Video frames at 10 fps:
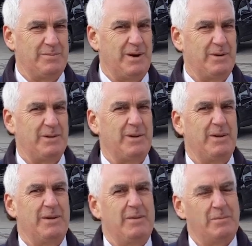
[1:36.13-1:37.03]
about
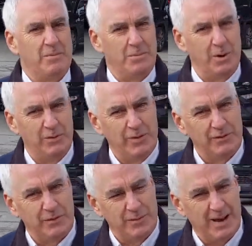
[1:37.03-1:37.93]
moving
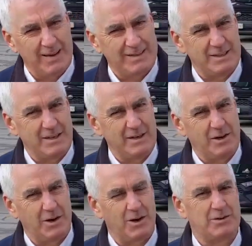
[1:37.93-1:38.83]
from gasoline
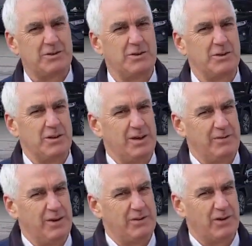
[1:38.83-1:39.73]
cars to
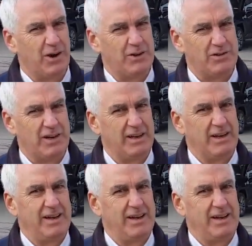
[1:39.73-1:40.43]
EV charging